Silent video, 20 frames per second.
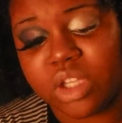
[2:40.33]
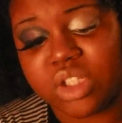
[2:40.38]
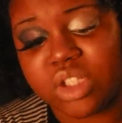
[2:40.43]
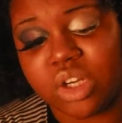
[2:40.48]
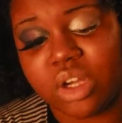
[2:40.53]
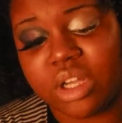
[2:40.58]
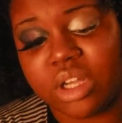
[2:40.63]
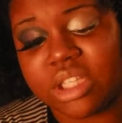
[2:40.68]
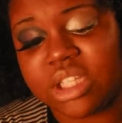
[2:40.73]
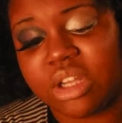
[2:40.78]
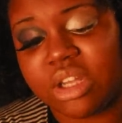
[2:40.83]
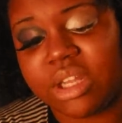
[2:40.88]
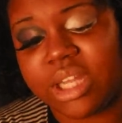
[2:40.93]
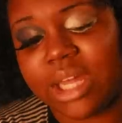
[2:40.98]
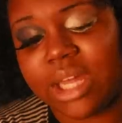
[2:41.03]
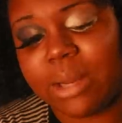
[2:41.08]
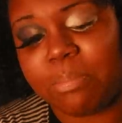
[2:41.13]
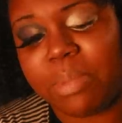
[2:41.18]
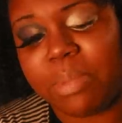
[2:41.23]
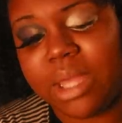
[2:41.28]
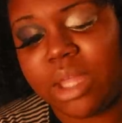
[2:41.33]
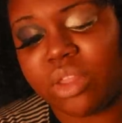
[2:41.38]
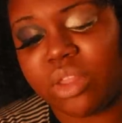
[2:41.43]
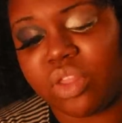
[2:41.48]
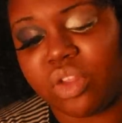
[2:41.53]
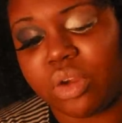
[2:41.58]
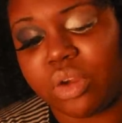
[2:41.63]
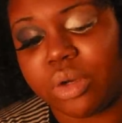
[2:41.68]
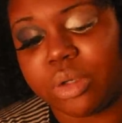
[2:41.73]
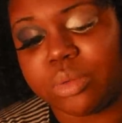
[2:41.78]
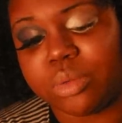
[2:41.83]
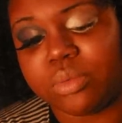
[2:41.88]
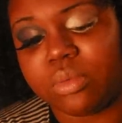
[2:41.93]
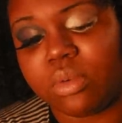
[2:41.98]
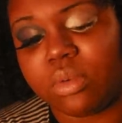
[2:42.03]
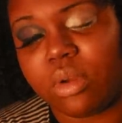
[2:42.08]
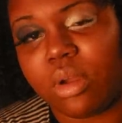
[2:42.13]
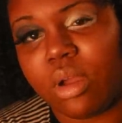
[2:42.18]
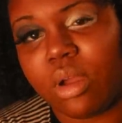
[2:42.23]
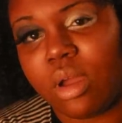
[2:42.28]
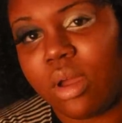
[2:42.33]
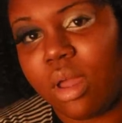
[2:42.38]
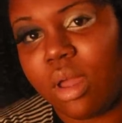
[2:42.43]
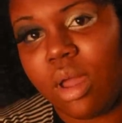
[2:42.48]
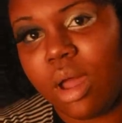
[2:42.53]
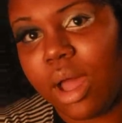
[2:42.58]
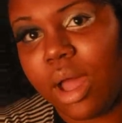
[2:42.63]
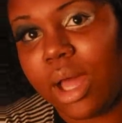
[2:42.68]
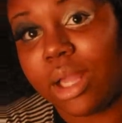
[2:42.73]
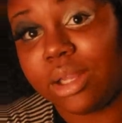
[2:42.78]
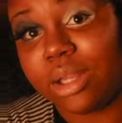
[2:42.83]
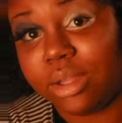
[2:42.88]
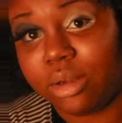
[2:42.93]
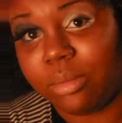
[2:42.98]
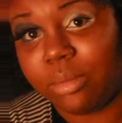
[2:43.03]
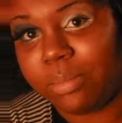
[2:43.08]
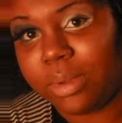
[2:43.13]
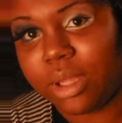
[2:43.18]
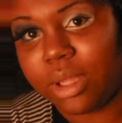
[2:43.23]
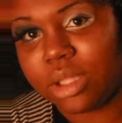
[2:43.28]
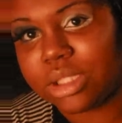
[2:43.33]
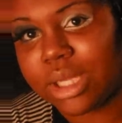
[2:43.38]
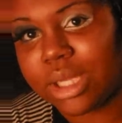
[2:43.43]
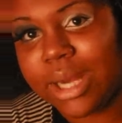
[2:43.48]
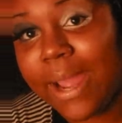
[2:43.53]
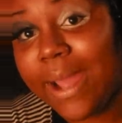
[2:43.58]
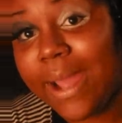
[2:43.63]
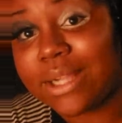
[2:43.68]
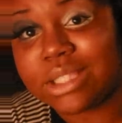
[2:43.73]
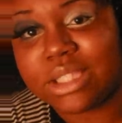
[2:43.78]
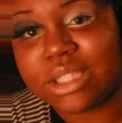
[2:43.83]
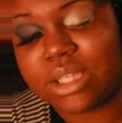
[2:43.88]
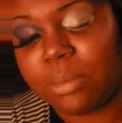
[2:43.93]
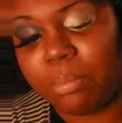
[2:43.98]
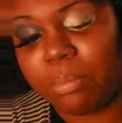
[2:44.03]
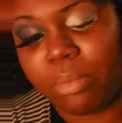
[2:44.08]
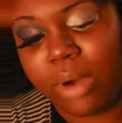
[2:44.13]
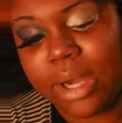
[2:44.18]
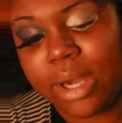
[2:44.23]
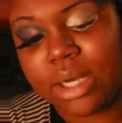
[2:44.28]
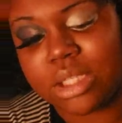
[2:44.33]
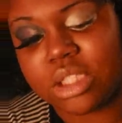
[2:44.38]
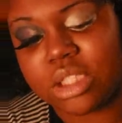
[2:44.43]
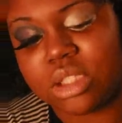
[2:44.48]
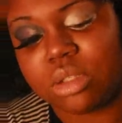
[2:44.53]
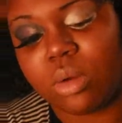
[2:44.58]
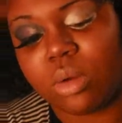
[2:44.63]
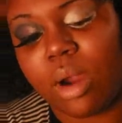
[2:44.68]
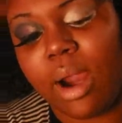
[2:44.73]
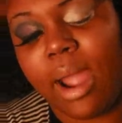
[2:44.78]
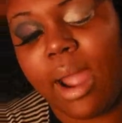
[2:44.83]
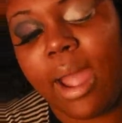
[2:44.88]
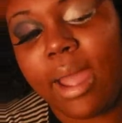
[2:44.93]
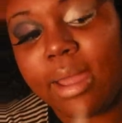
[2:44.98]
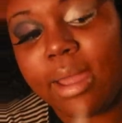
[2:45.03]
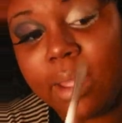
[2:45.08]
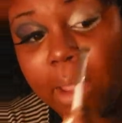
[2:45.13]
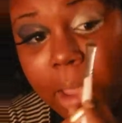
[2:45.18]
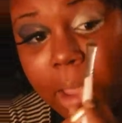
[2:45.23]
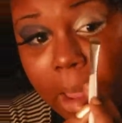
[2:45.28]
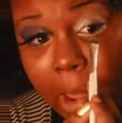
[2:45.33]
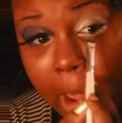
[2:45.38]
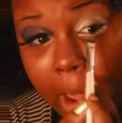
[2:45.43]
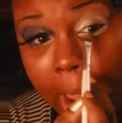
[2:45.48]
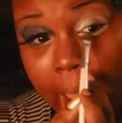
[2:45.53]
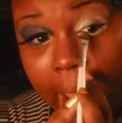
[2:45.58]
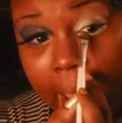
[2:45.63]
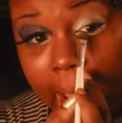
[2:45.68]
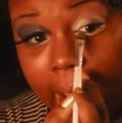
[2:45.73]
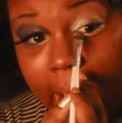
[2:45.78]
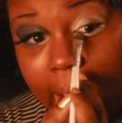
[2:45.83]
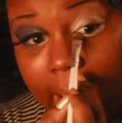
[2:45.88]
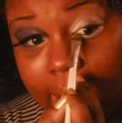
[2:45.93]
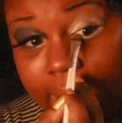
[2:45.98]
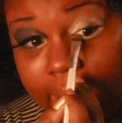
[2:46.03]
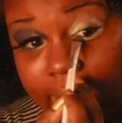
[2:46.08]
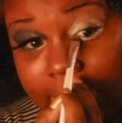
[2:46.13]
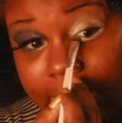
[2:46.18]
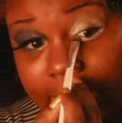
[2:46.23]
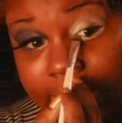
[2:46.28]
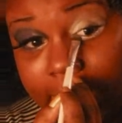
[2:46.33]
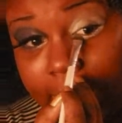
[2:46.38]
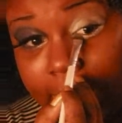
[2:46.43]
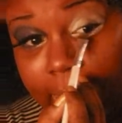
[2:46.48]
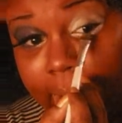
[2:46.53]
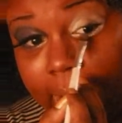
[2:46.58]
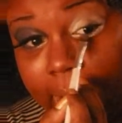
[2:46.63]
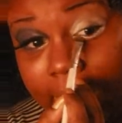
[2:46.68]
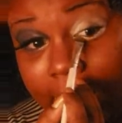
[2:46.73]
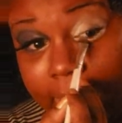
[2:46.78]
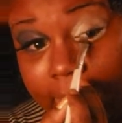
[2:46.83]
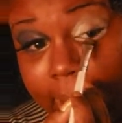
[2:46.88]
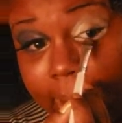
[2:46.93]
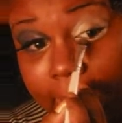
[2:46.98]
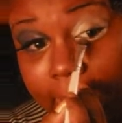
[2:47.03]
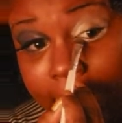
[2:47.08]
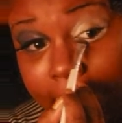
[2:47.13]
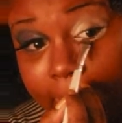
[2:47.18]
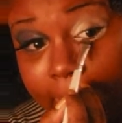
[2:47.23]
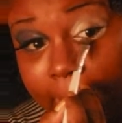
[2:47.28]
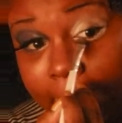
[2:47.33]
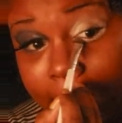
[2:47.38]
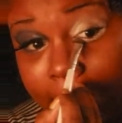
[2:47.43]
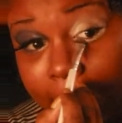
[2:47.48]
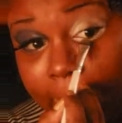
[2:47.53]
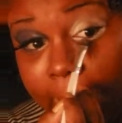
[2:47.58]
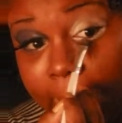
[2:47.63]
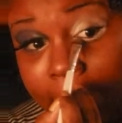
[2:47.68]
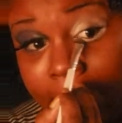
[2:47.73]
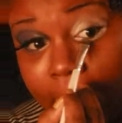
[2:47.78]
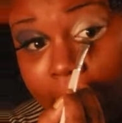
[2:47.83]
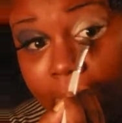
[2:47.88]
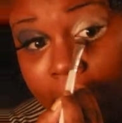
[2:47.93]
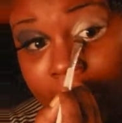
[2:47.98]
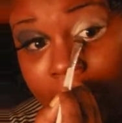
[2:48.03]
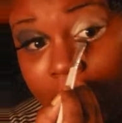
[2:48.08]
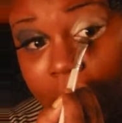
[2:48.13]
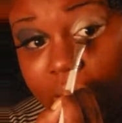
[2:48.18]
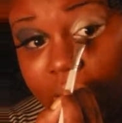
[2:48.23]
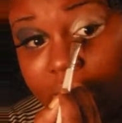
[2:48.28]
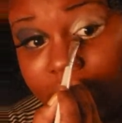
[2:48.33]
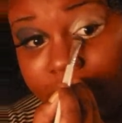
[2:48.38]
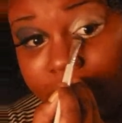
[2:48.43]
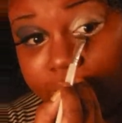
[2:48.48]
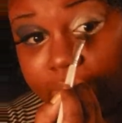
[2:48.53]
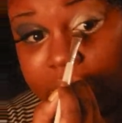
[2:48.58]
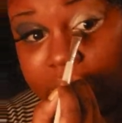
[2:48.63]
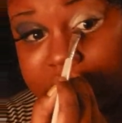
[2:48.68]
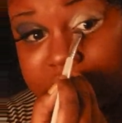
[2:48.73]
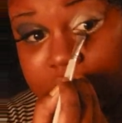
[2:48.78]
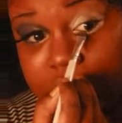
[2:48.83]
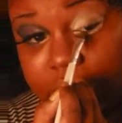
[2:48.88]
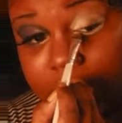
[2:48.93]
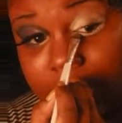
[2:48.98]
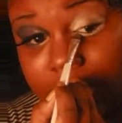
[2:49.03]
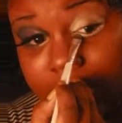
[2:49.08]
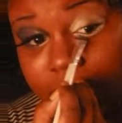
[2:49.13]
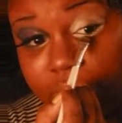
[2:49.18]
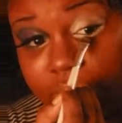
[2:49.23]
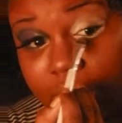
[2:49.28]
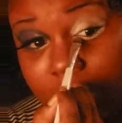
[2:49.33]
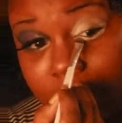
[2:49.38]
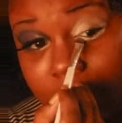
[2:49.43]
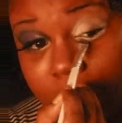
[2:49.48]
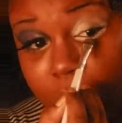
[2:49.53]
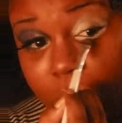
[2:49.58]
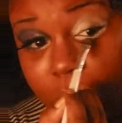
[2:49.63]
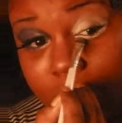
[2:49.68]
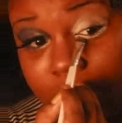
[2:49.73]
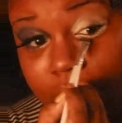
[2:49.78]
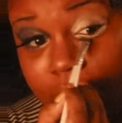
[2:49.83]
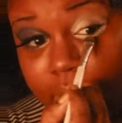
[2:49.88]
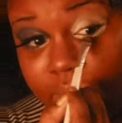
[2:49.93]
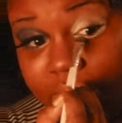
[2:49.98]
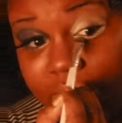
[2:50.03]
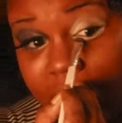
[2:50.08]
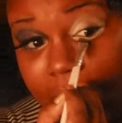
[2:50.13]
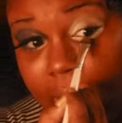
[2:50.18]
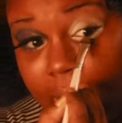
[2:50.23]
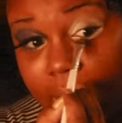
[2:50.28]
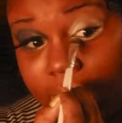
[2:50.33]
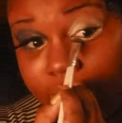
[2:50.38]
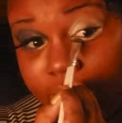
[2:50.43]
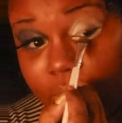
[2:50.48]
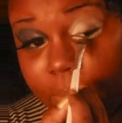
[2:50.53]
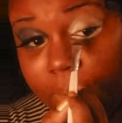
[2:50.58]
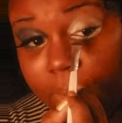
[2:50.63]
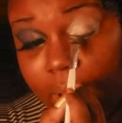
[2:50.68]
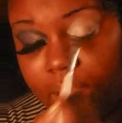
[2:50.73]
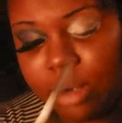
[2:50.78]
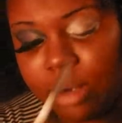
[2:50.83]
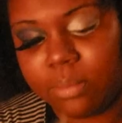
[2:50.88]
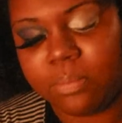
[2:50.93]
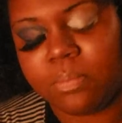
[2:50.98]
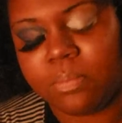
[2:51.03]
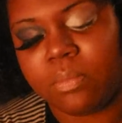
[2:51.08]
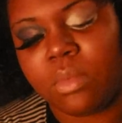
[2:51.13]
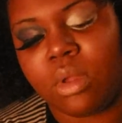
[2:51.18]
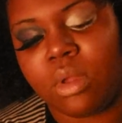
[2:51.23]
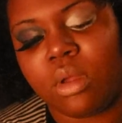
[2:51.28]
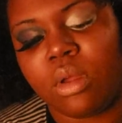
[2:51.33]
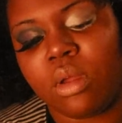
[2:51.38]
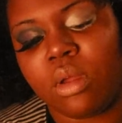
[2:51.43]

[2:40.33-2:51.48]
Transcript: Because it's only going to peek through a little bit. It's going to add some brightness to our eye. And then also line the first third of the inner corner of the eye on the bottom